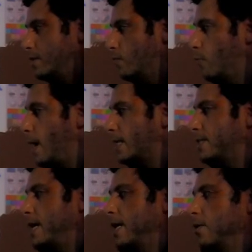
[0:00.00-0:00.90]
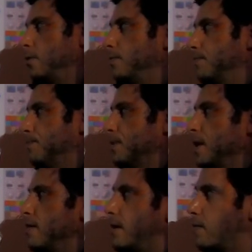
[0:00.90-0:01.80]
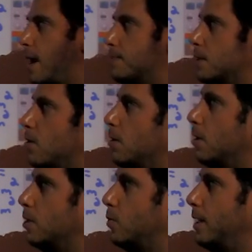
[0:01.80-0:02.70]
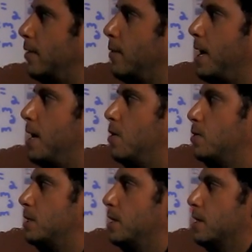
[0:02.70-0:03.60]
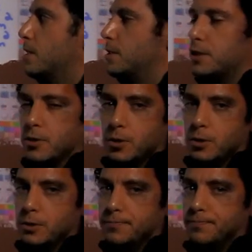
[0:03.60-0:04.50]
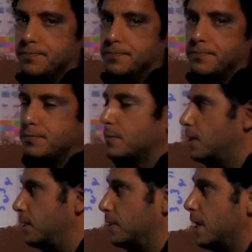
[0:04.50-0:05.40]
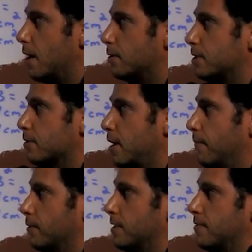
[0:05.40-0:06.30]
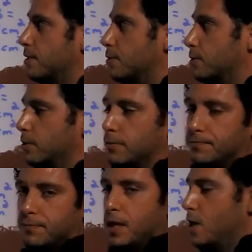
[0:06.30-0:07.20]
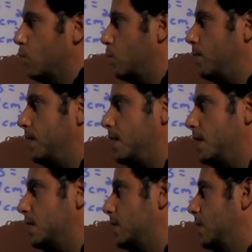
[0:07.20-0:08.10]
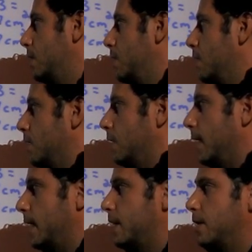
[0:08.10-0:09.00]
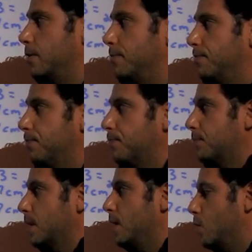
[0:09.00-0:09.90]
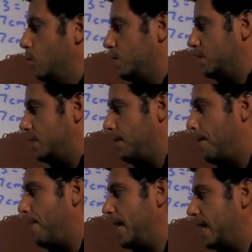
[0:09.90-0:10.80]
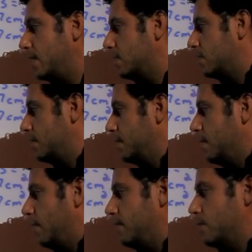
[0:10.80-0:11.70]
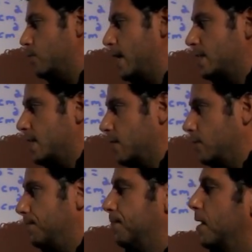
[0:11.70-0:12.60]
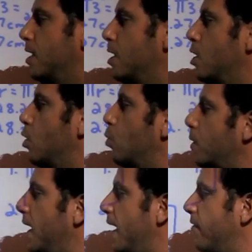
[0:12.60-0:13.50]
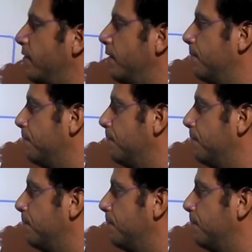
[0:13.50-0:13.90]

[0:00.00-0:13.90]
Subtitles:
is a rectangle that wraps all the way around the circle. The entire circumference of the circle would be this length here, which is the base of this rectangle. We have